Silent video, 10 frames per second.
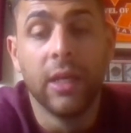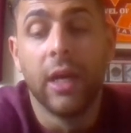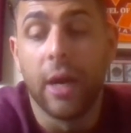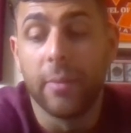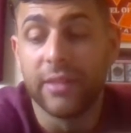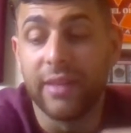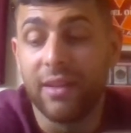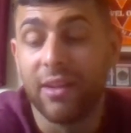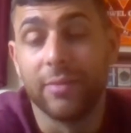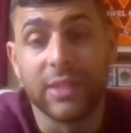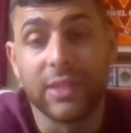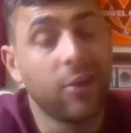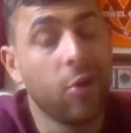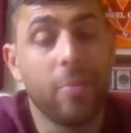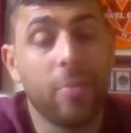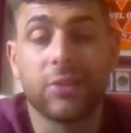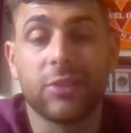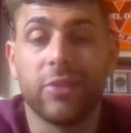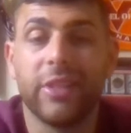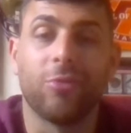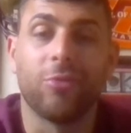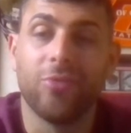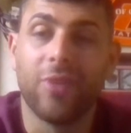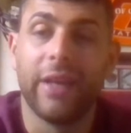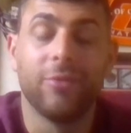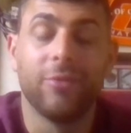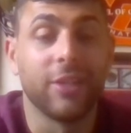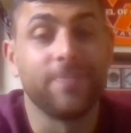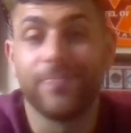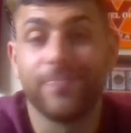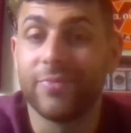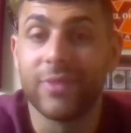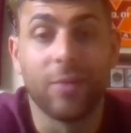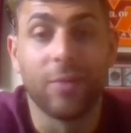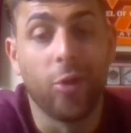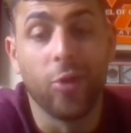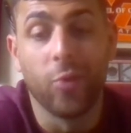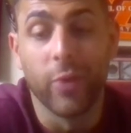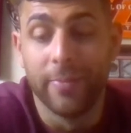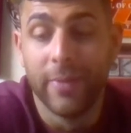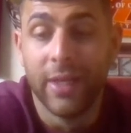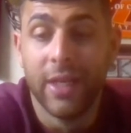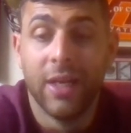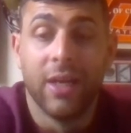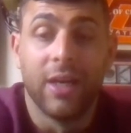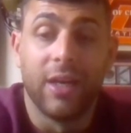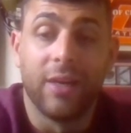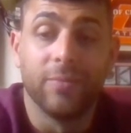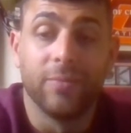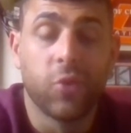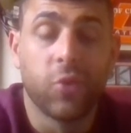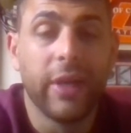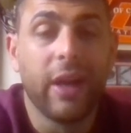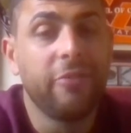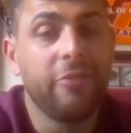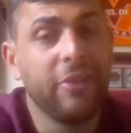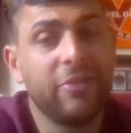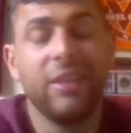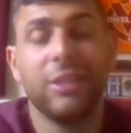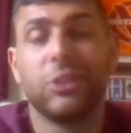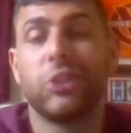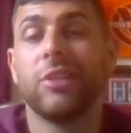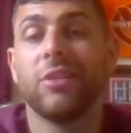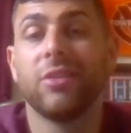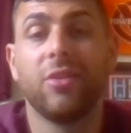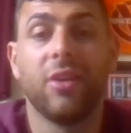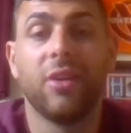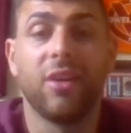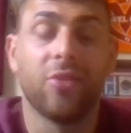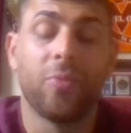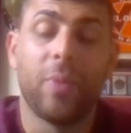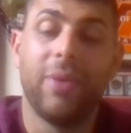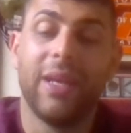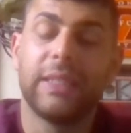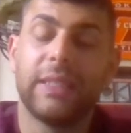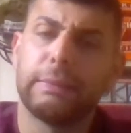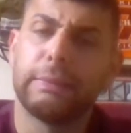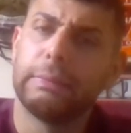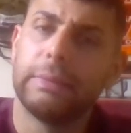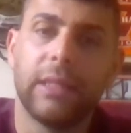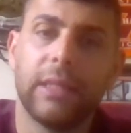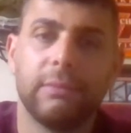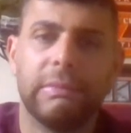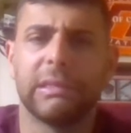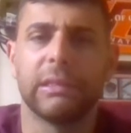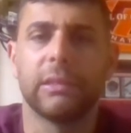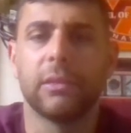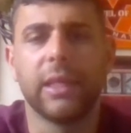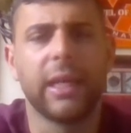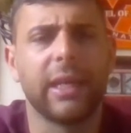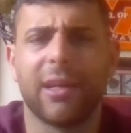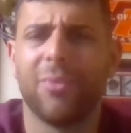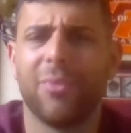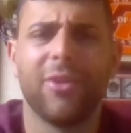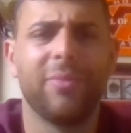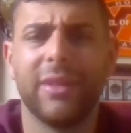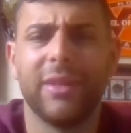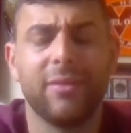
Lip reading: I'm going to take Clemson. I know everybody's going, yeah, right. Well, I'm rolling with them. 29-15 this year on my picks. I had a couple of them that,